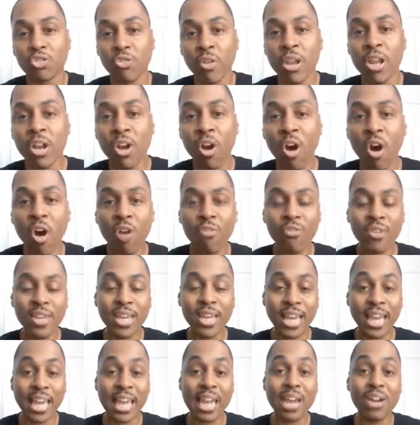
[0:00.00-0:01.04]
drink coffee
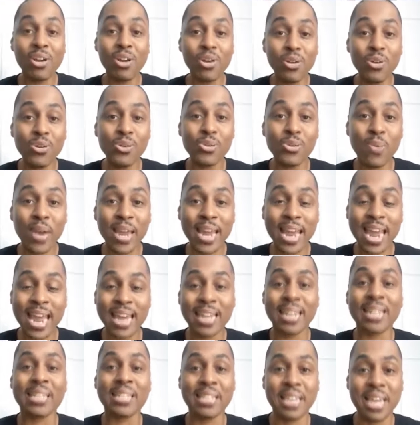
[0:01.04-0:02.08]
and lose weight
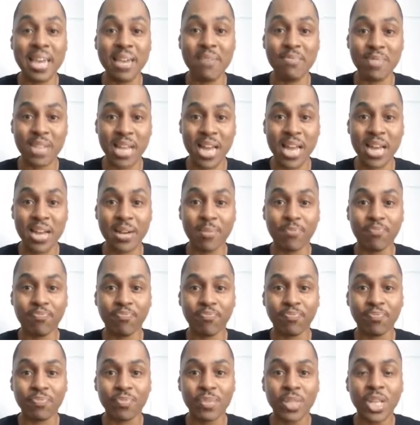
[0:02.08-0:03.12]
at the same time.
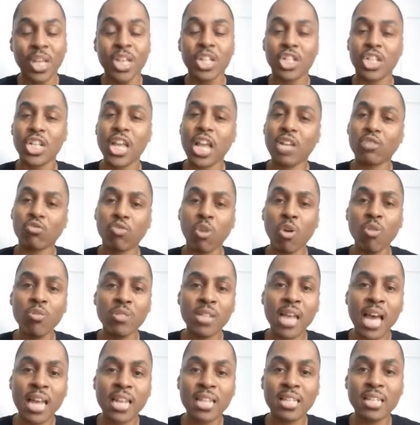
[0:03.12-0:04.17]
She has room
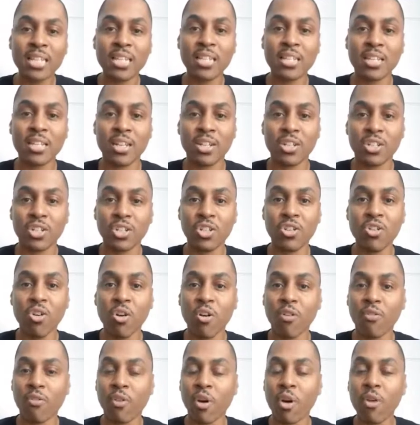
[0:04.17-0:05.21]
assistant,
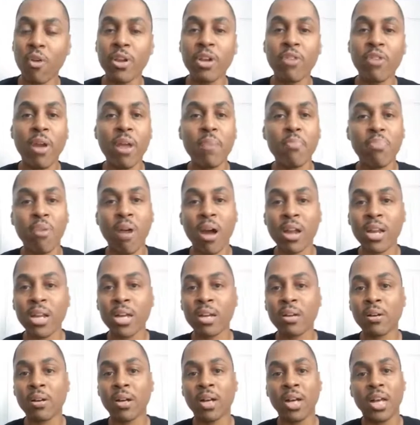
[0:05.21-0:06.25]
very great
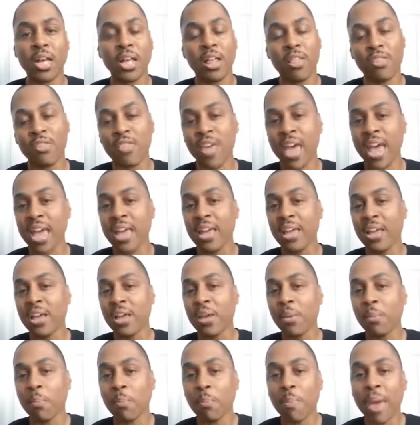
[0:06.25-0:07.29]
product that
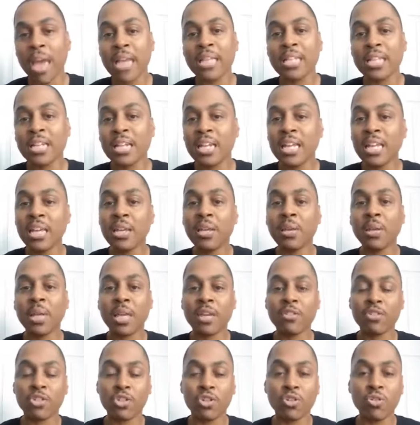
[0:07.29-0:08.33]
basically
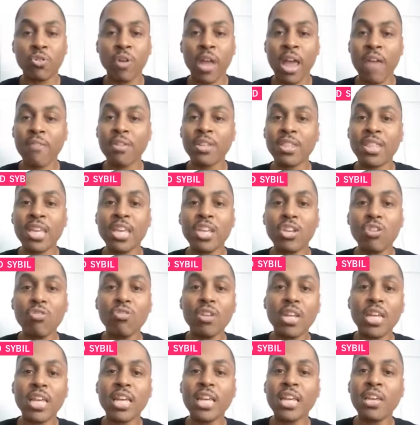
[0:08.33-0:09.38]
gives you everything you
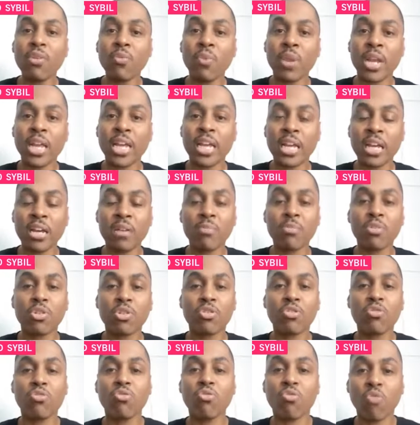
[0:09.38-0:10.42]
need when it comes
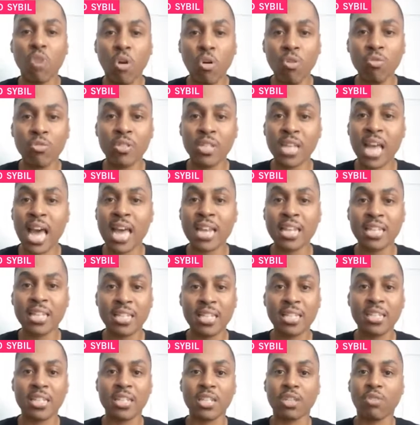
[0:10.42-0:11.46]
to roadside
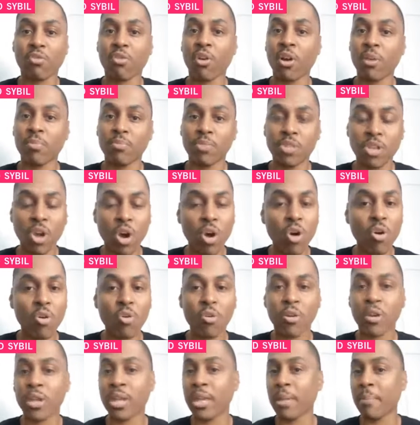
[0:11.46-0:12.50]
assistance from towing,
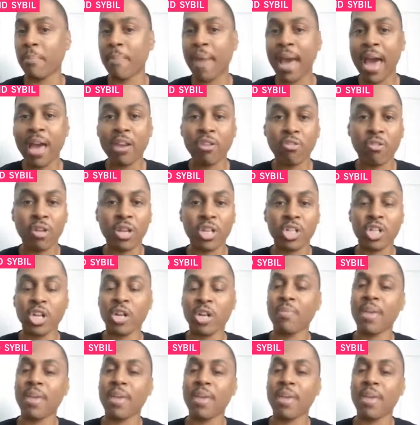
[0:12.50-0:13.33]
borrowing,